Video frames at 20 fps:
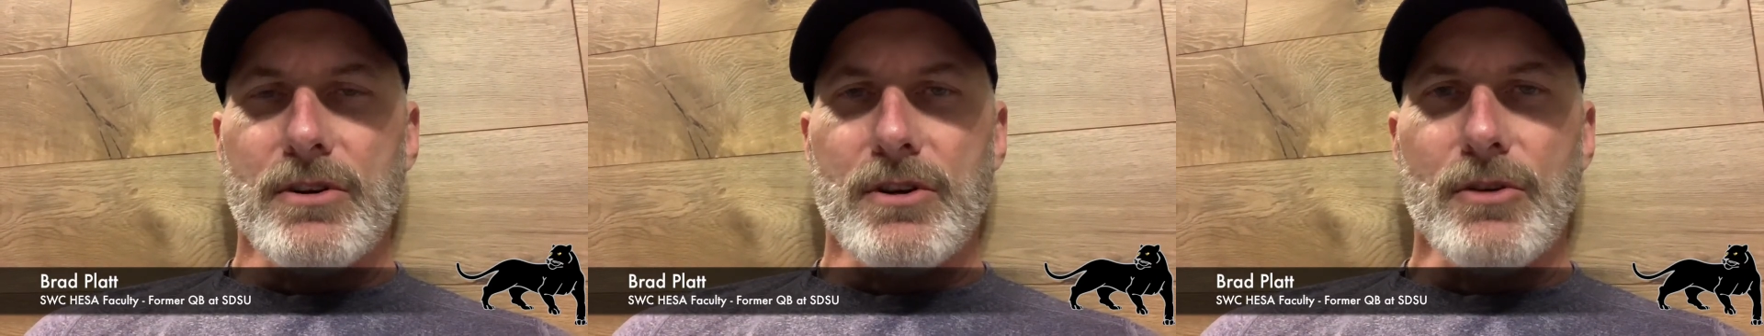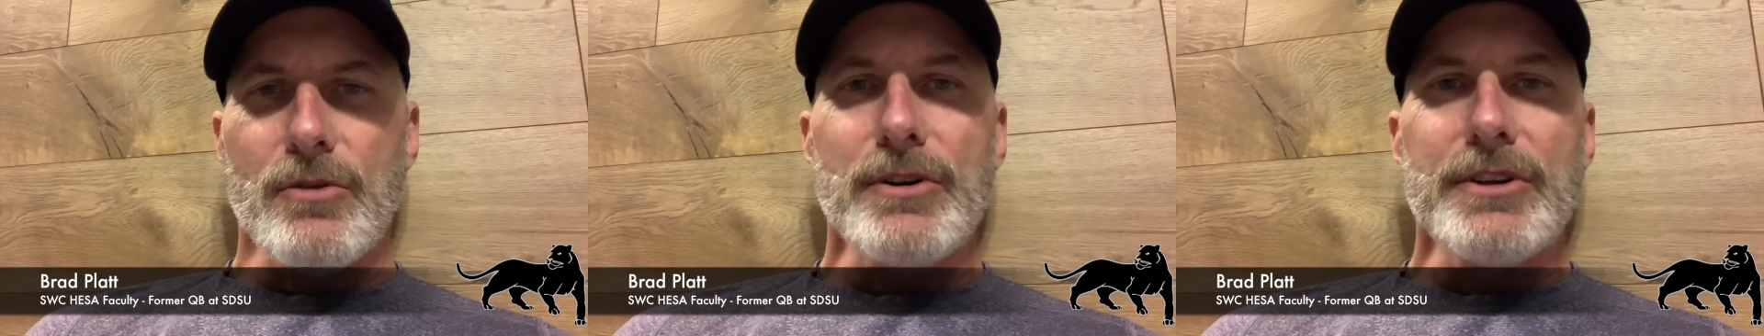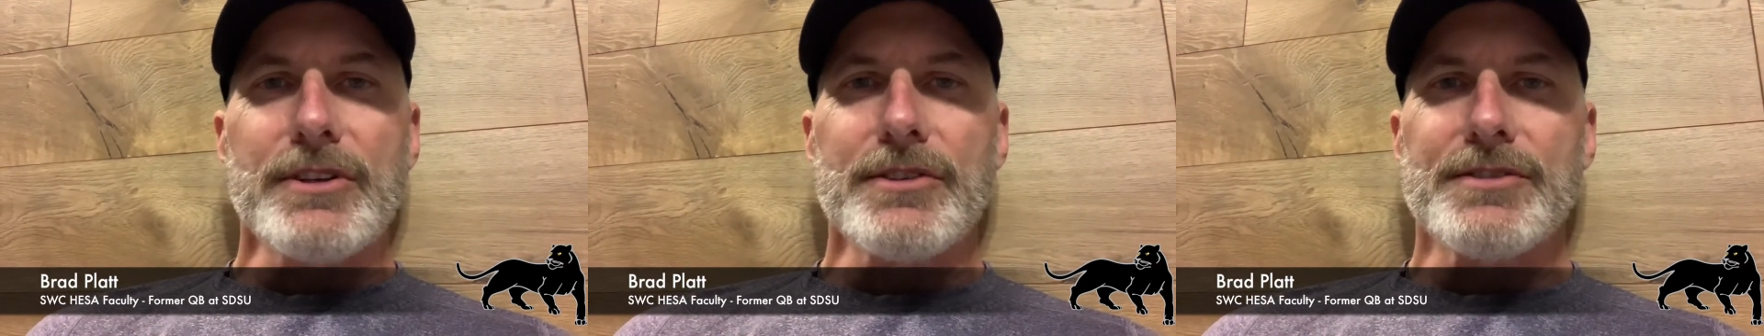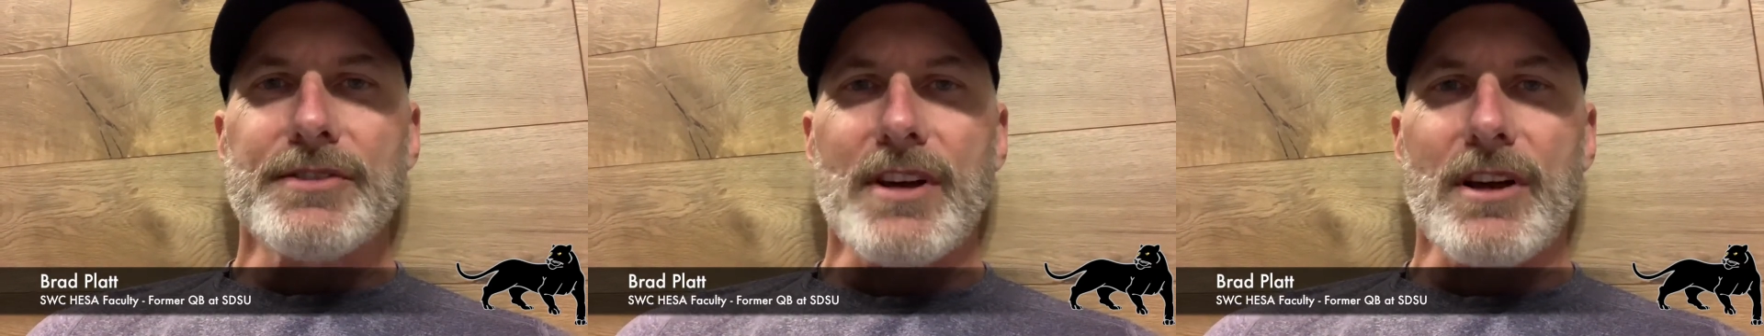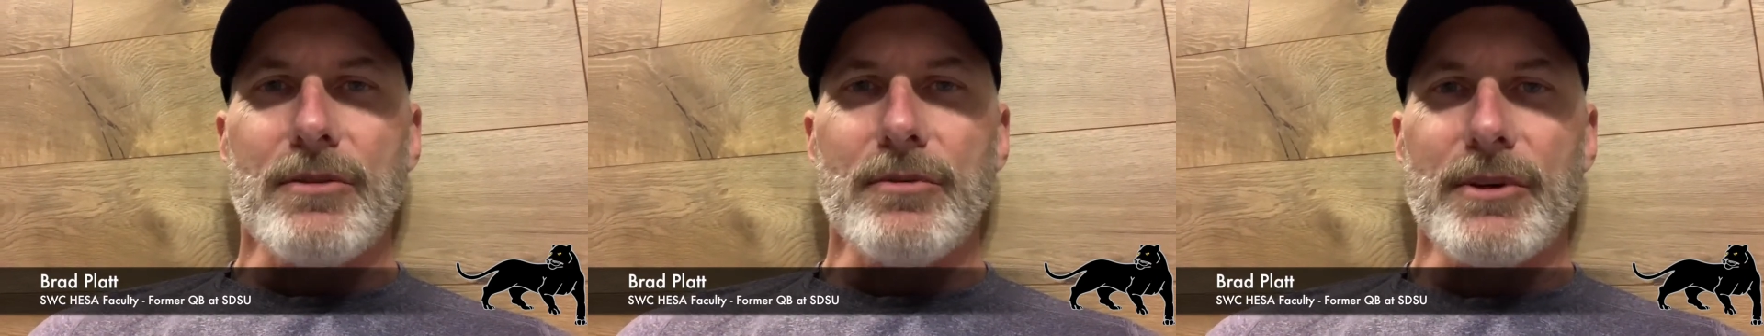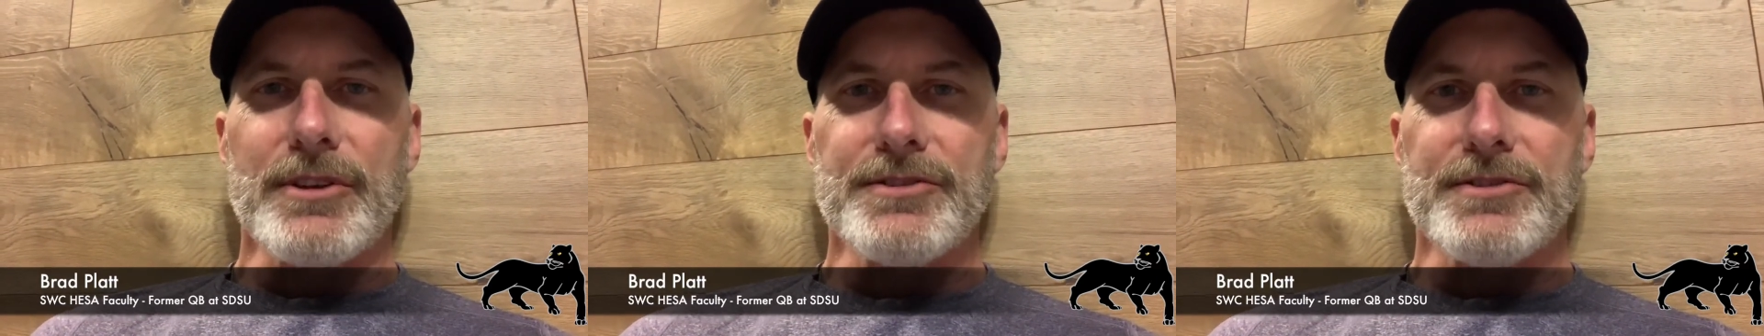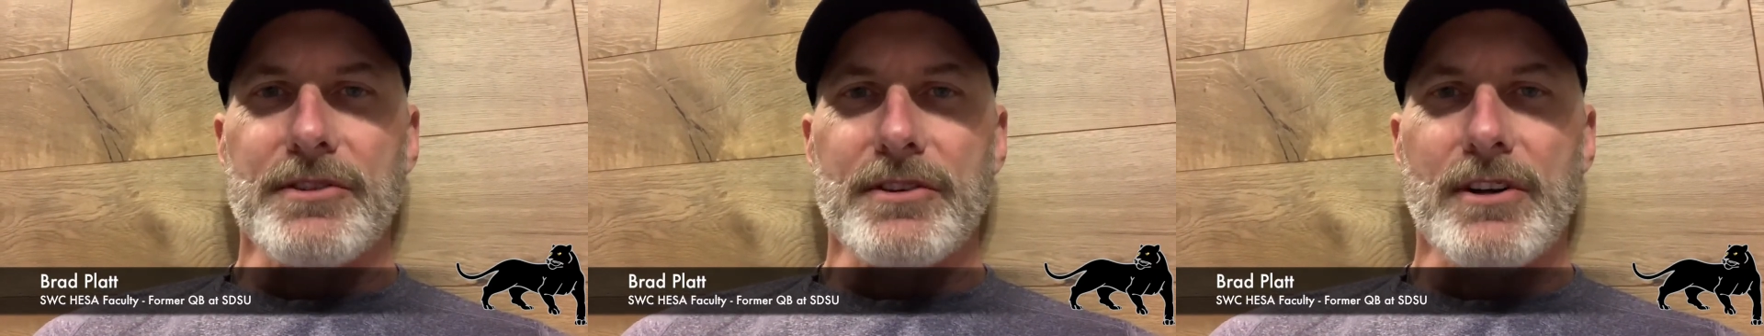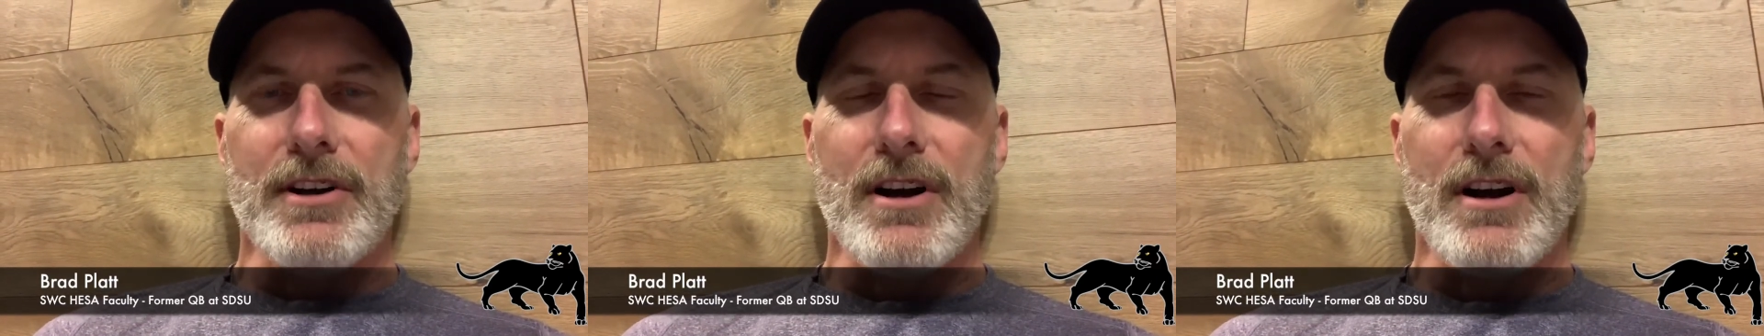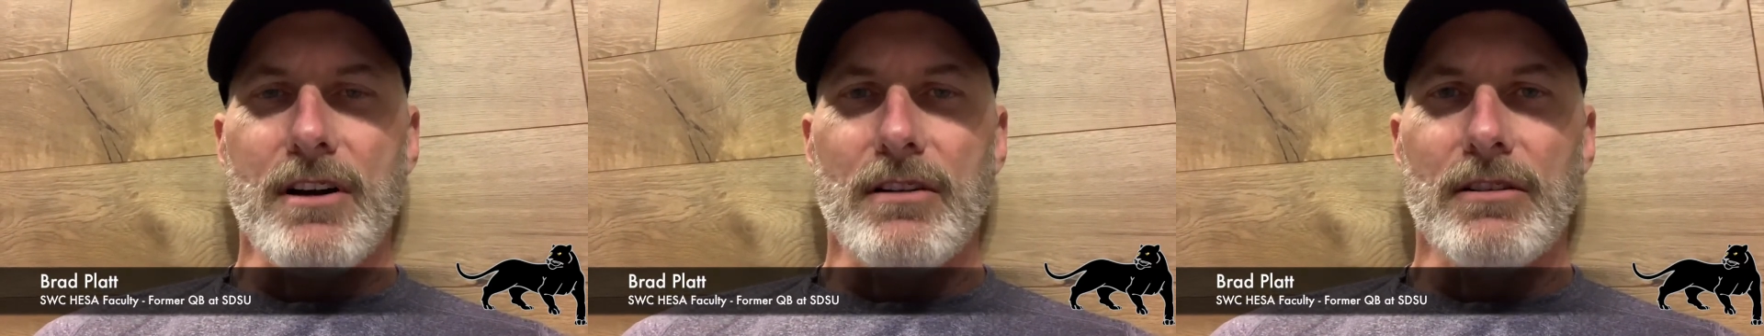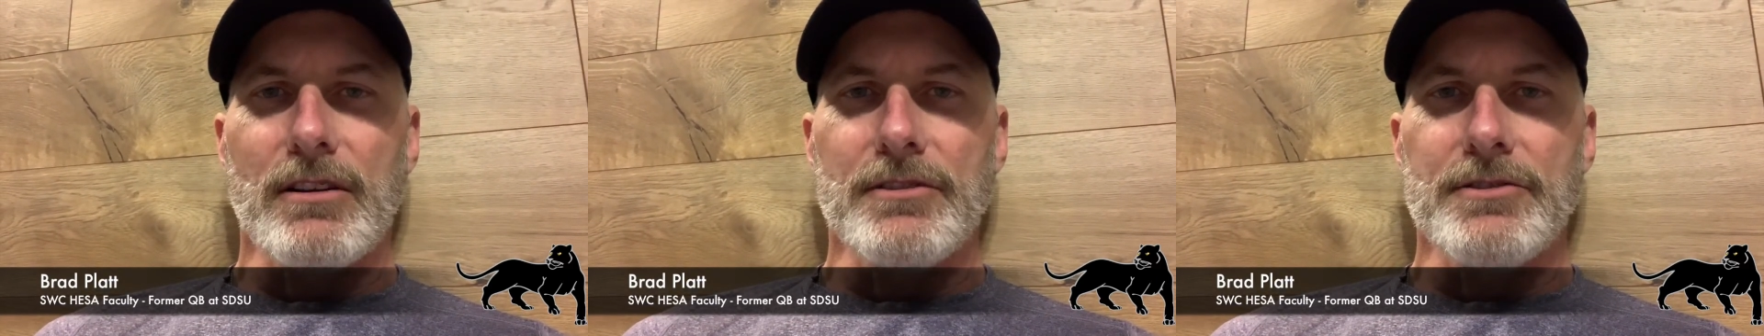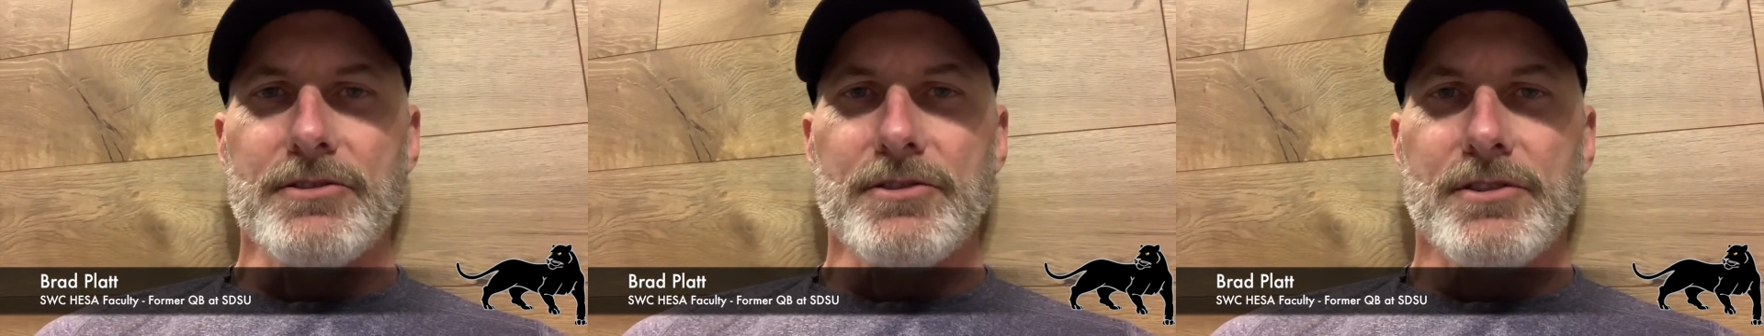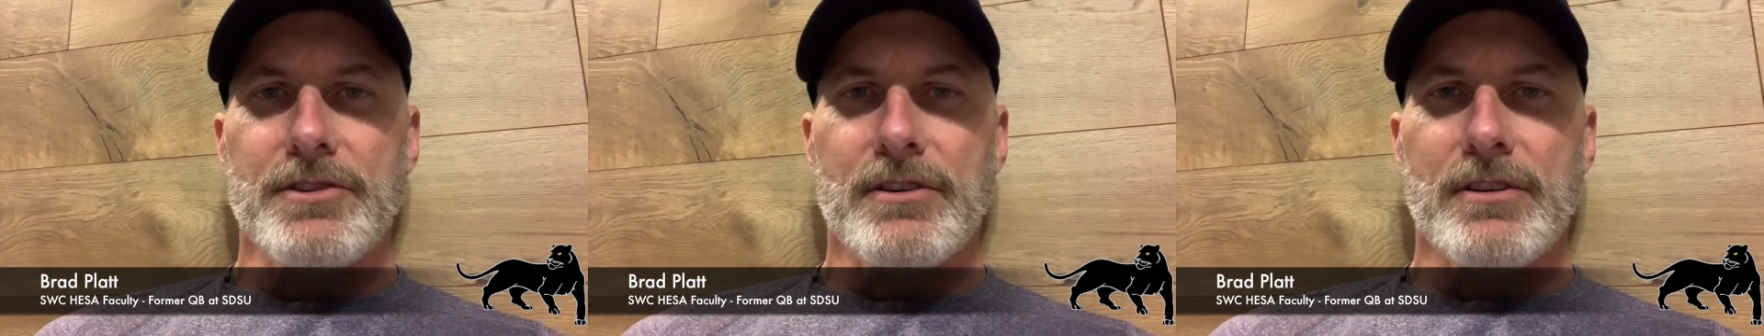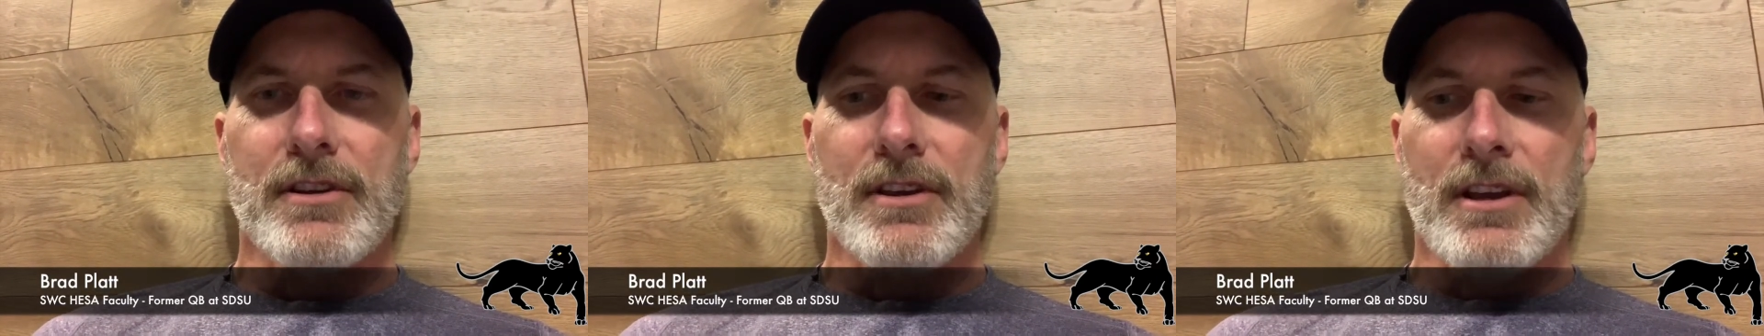going to Southwestern
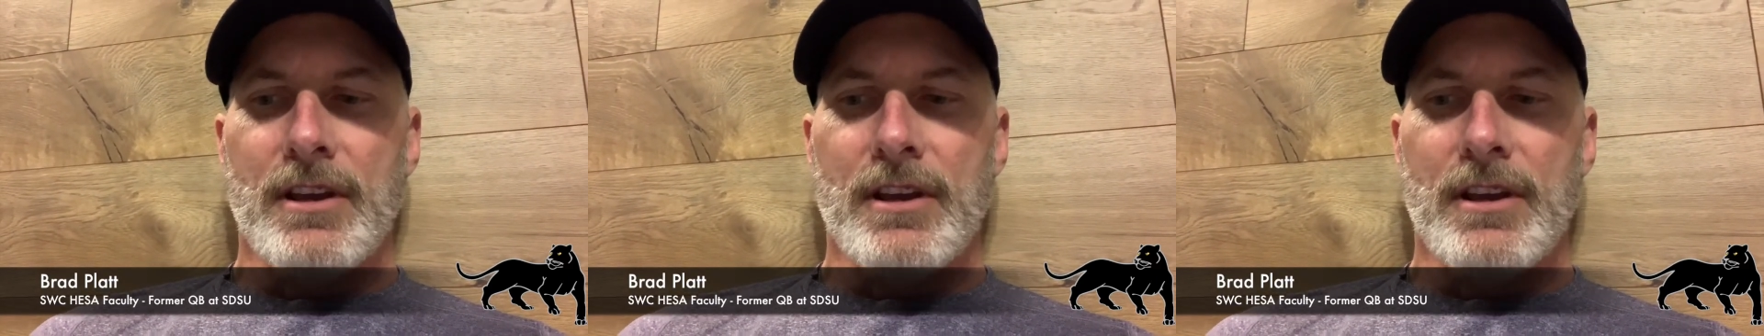College.